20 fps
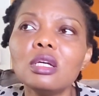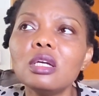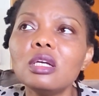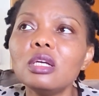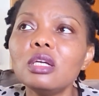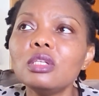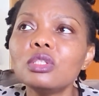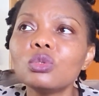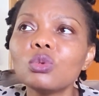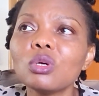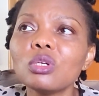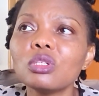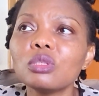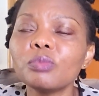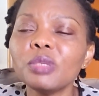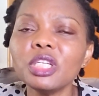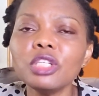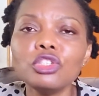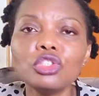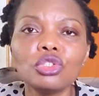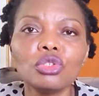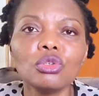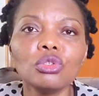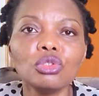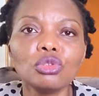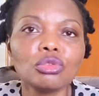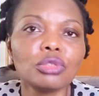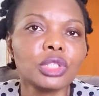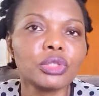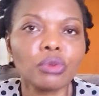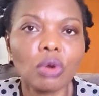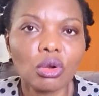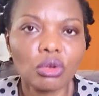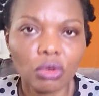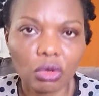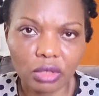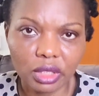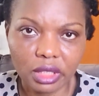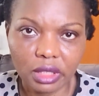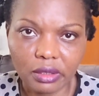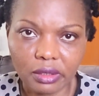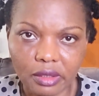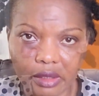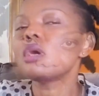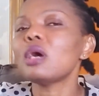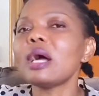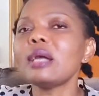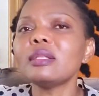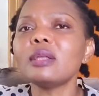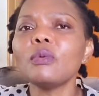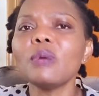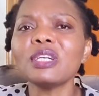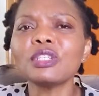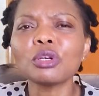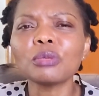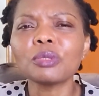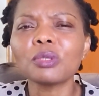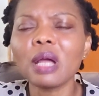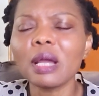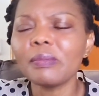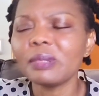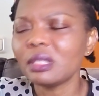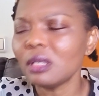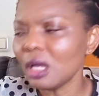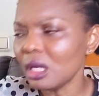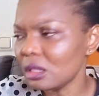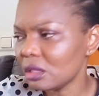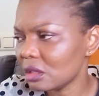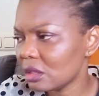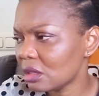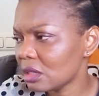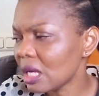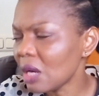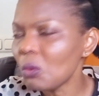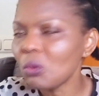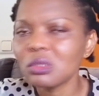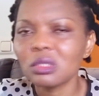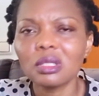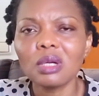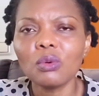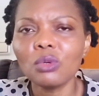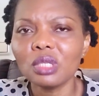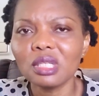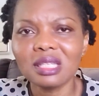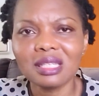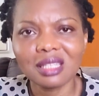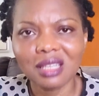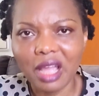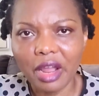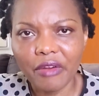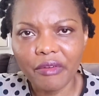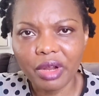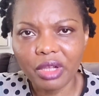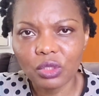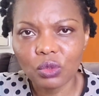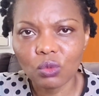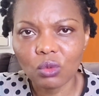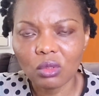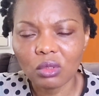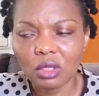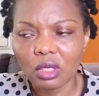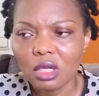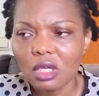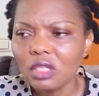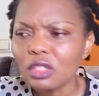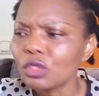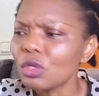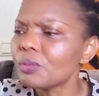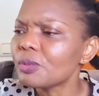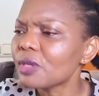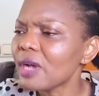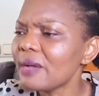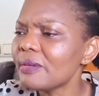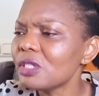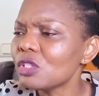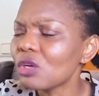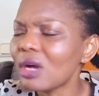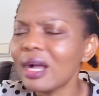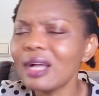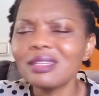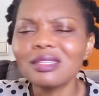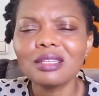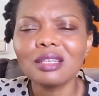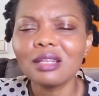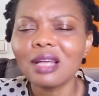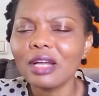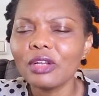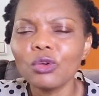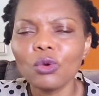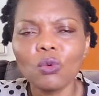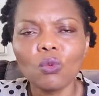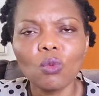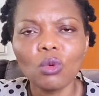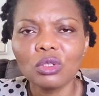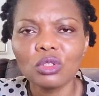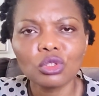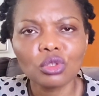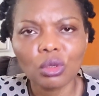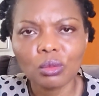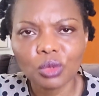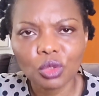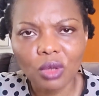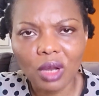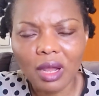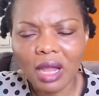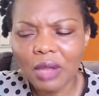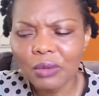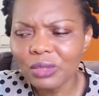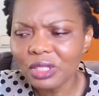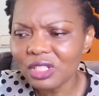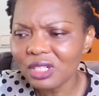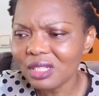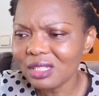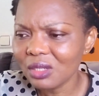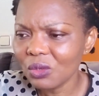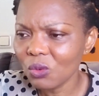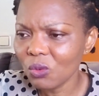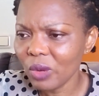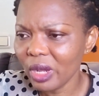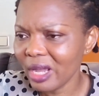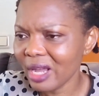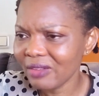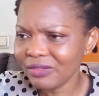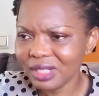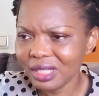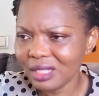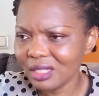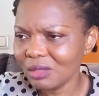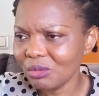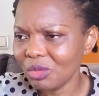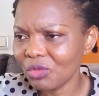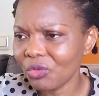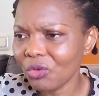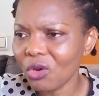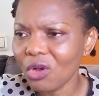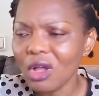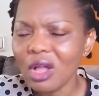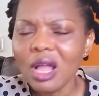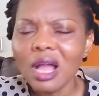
it was being shown to the wrong audience. And they were subscribing. Hey, that was the scariest one. Subscribers, I said, I don't want to subscribe. I wish there's a way, I've said it before,